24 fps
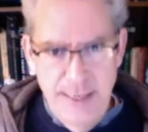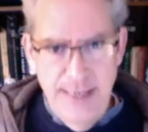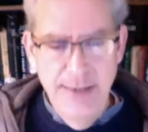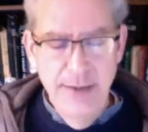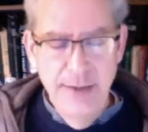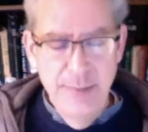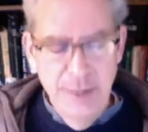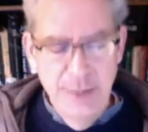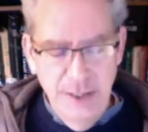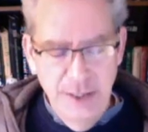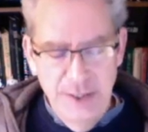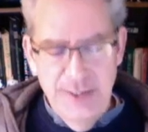in
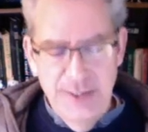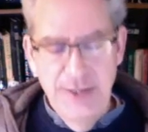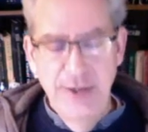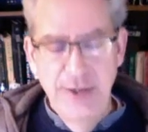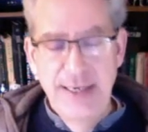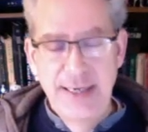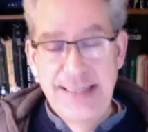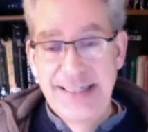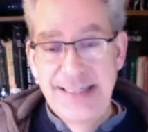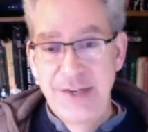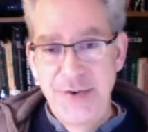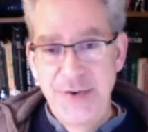the
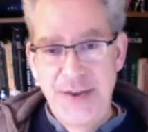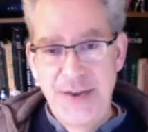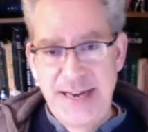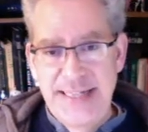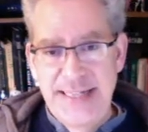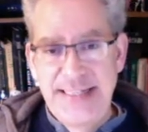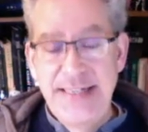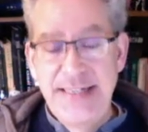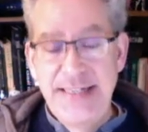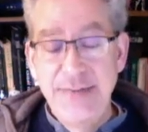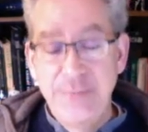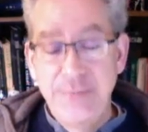military until
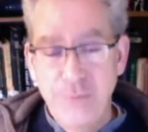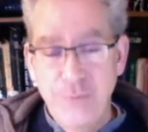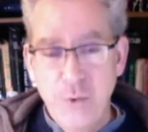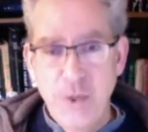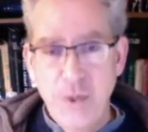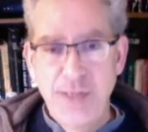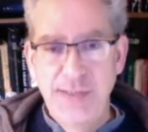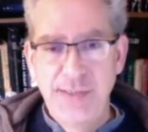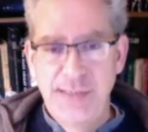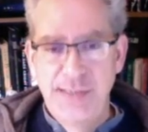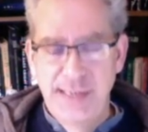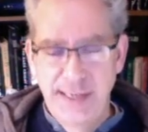
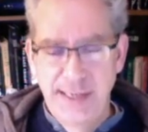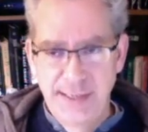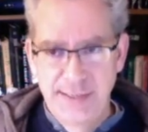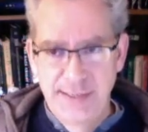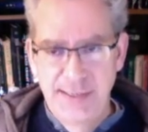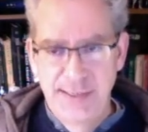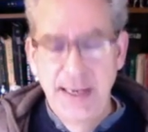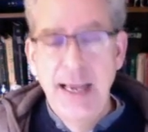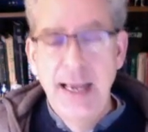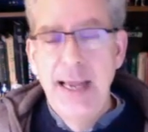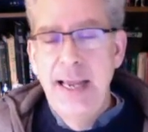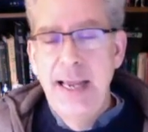
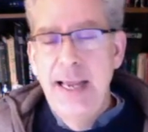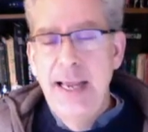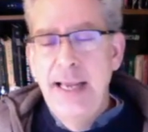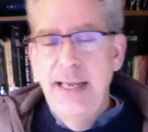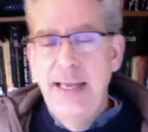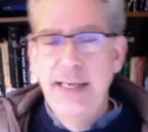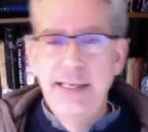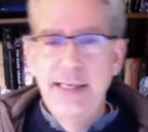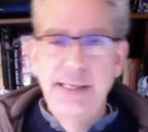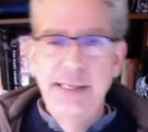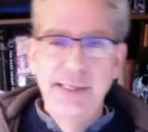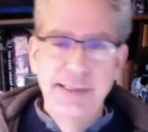1946.
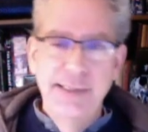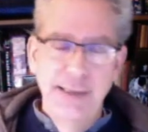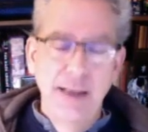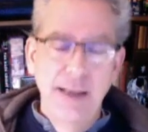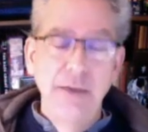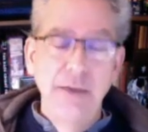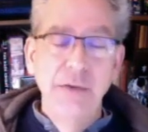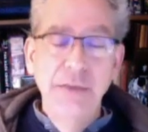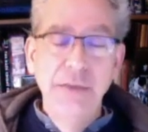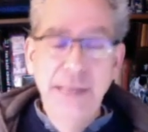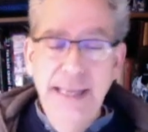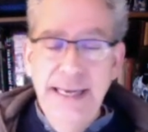He's a
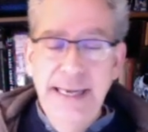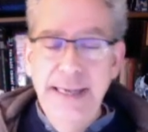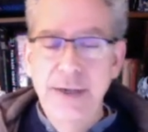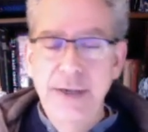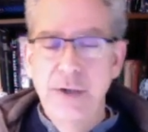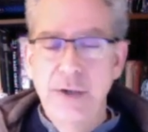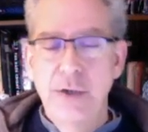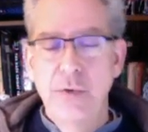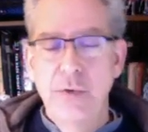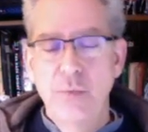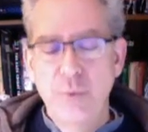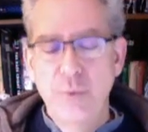
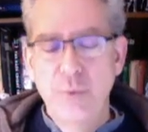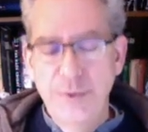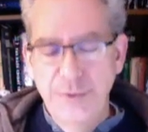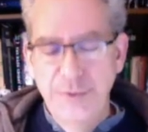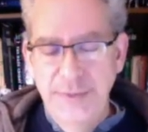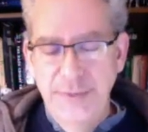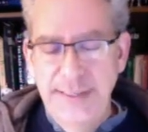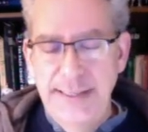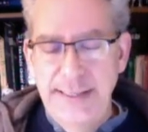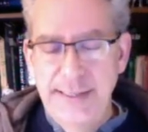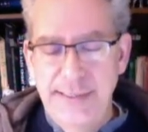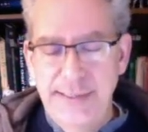later
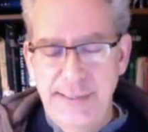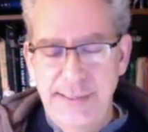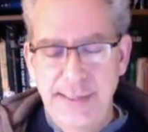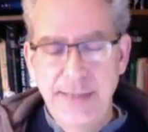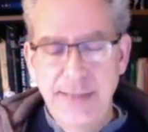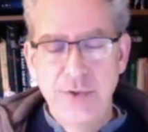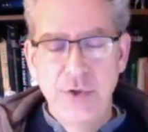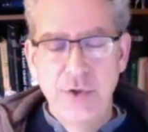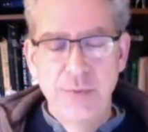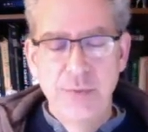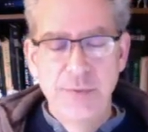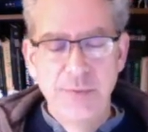release in
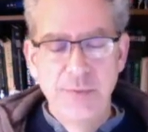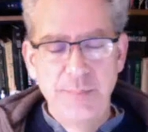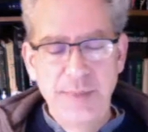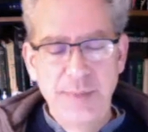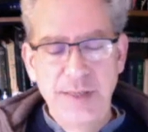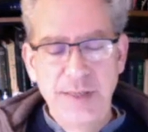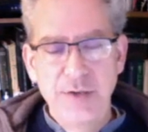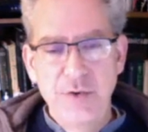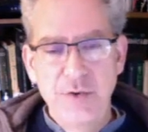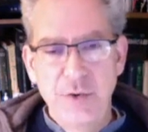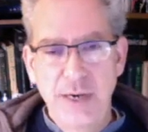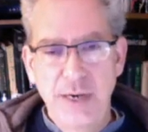terms of
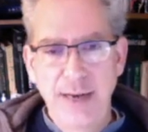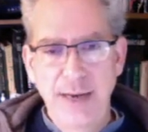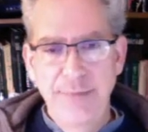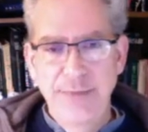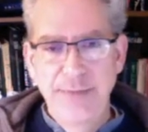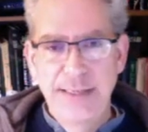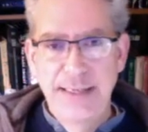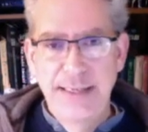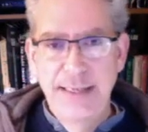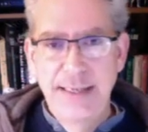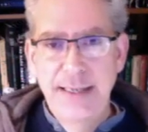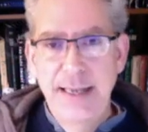being
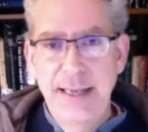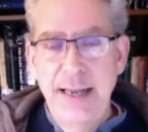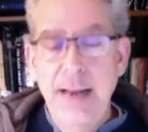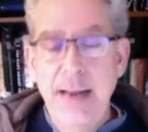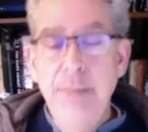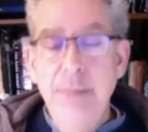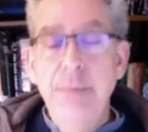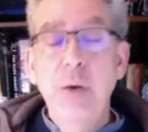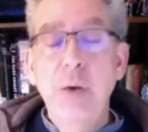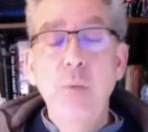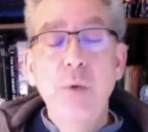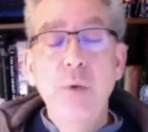drafted.
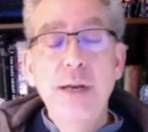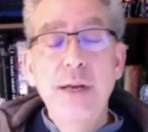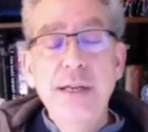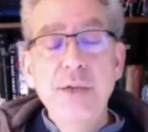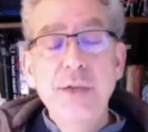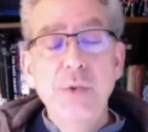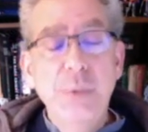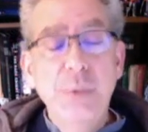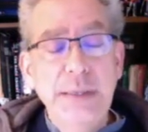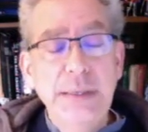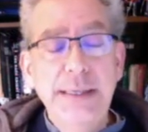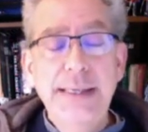But when
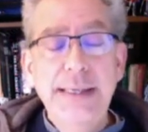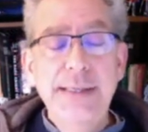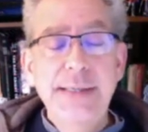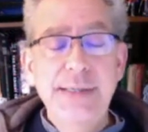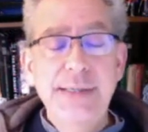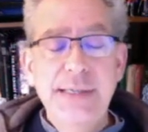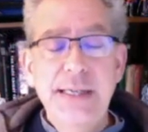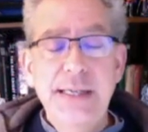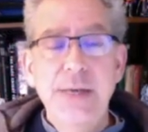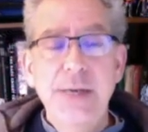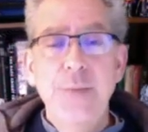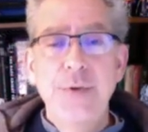he's
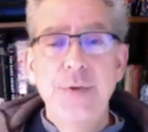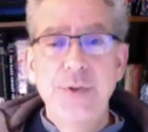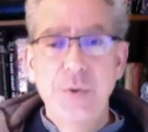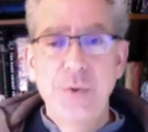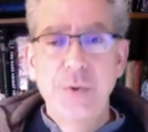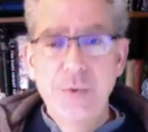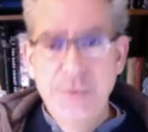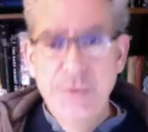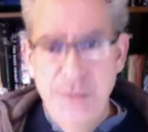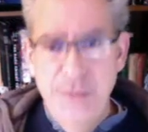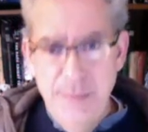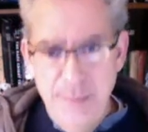released, he
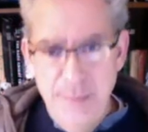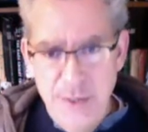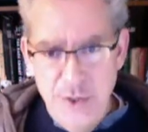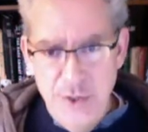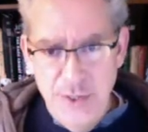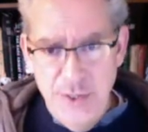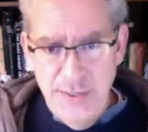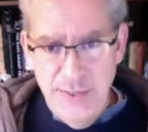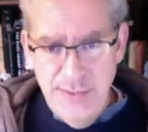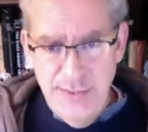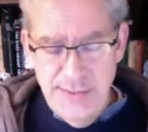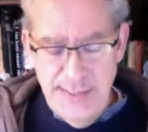returns to
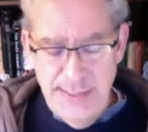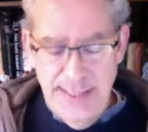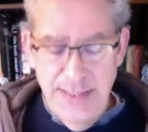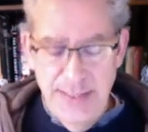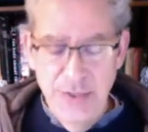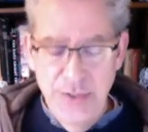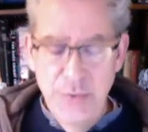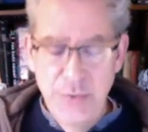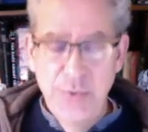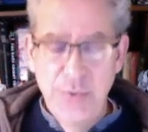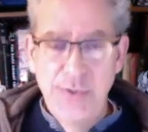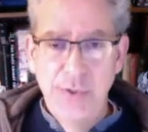Michigan State,
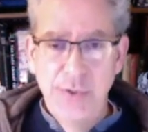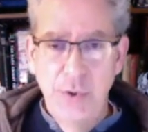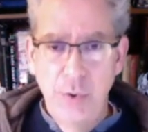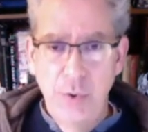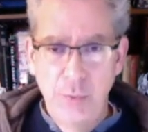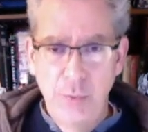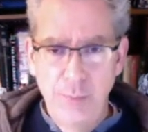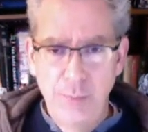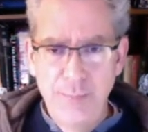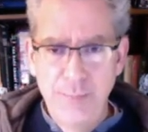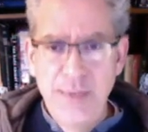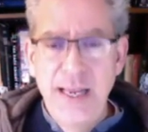to his
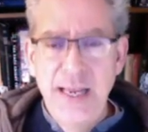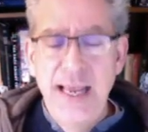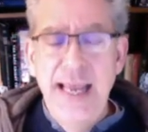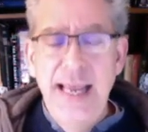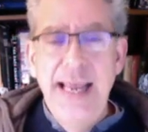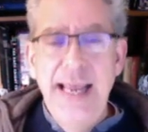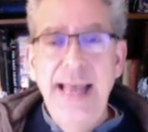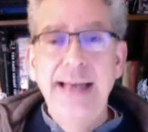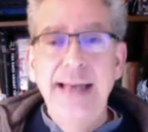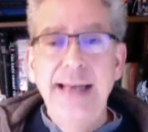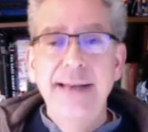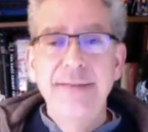home,
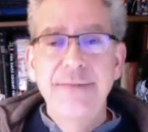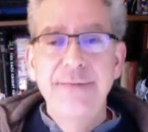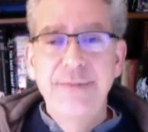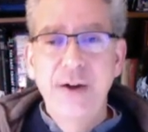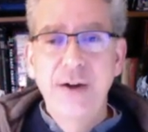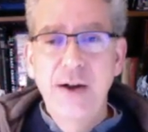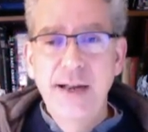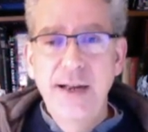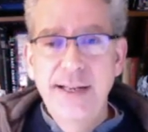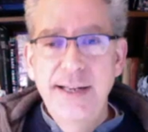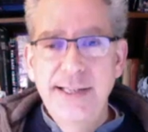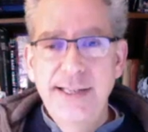and he
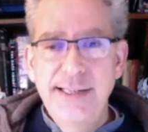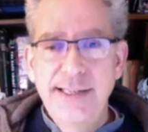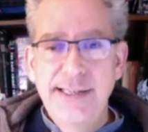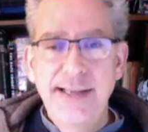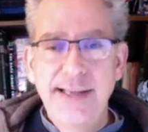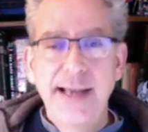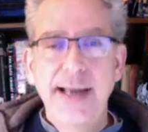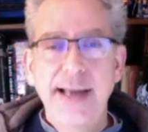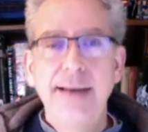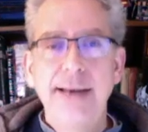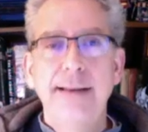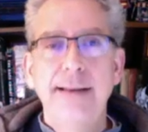finds
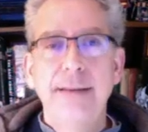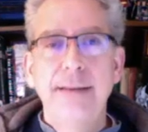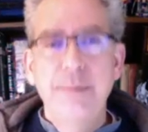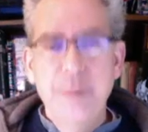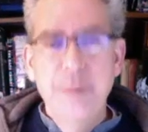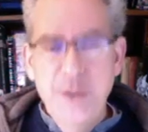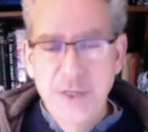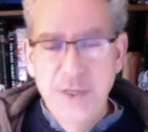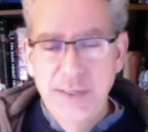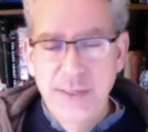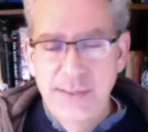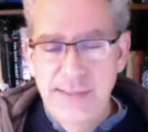that the
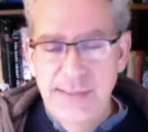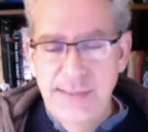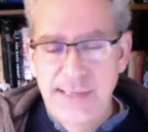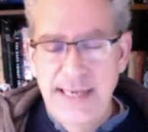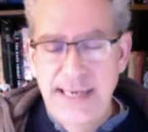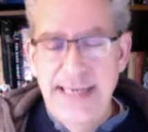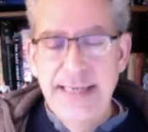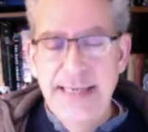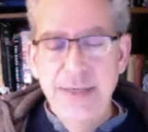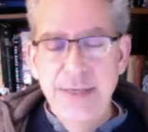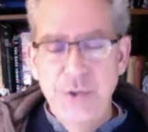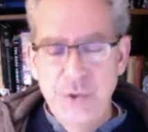Michigan
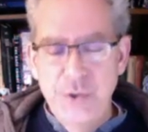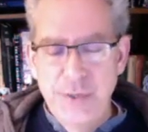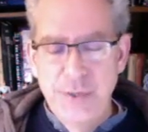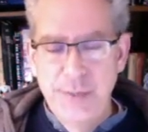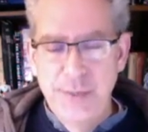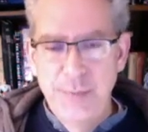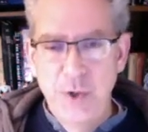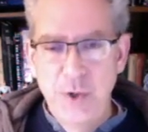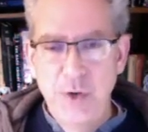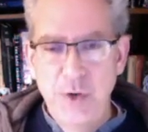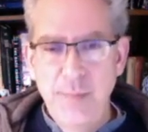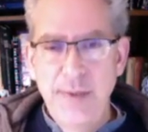State History
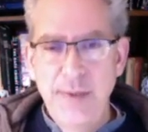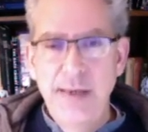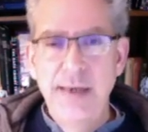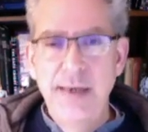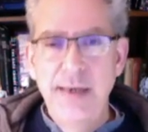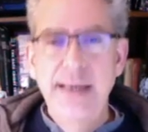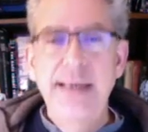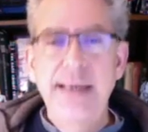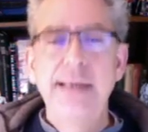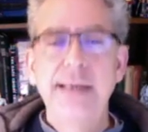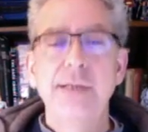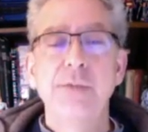Department
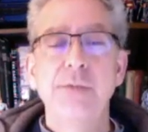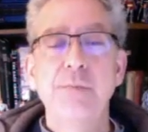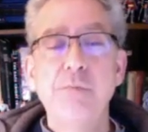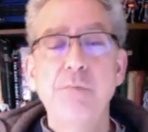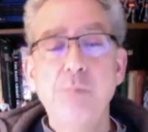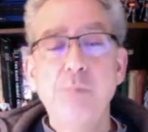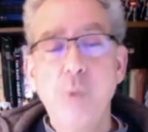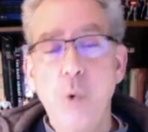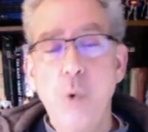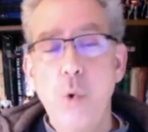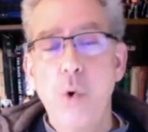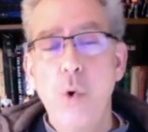is
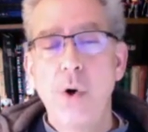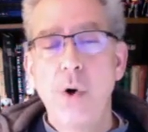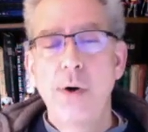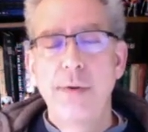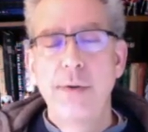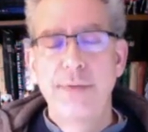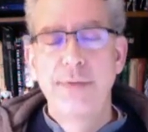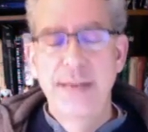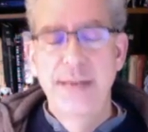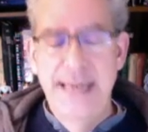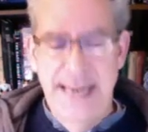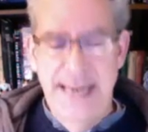
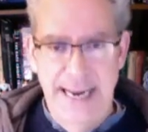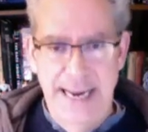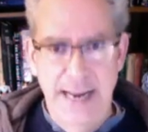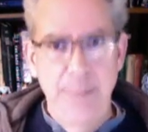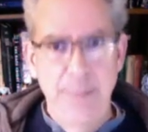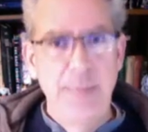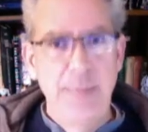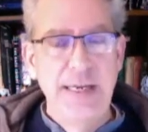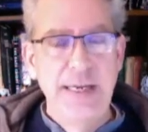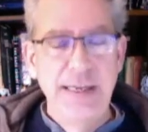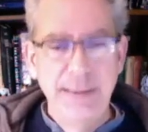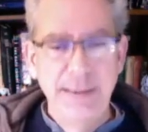more than
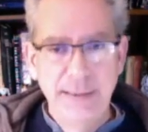happy,